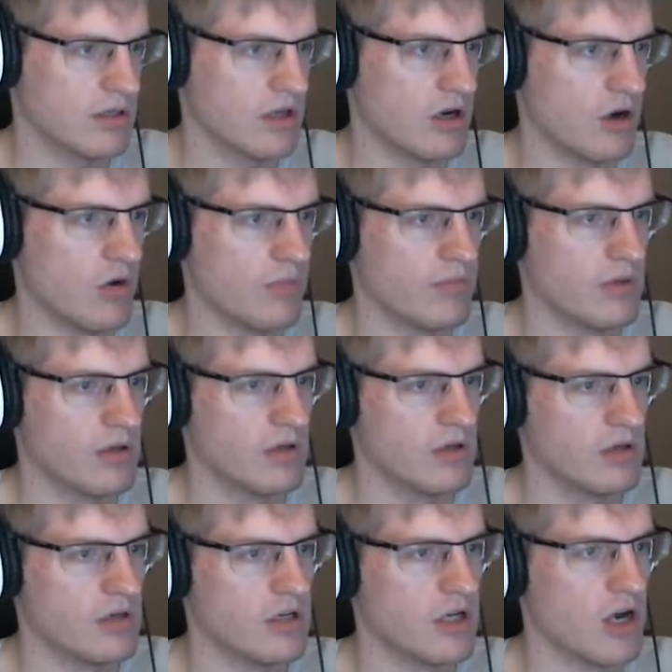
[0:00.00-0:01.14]
Nope.
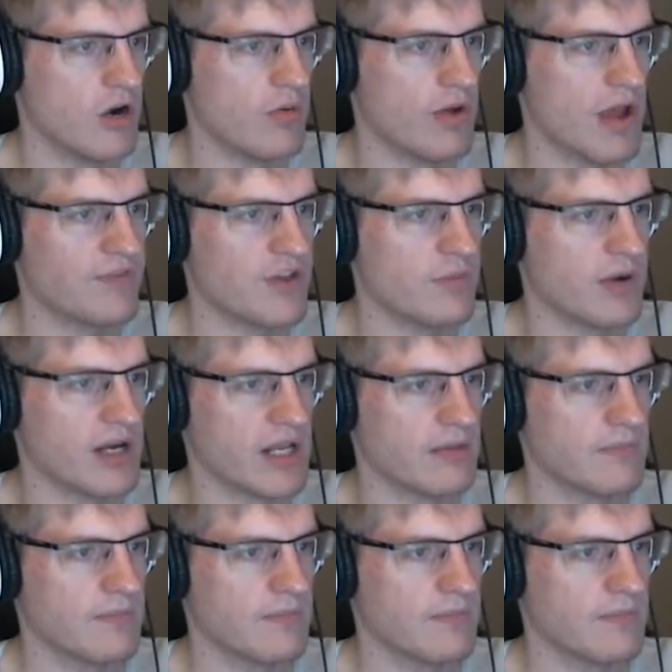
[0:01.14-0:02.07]
Nope. F you, buddy.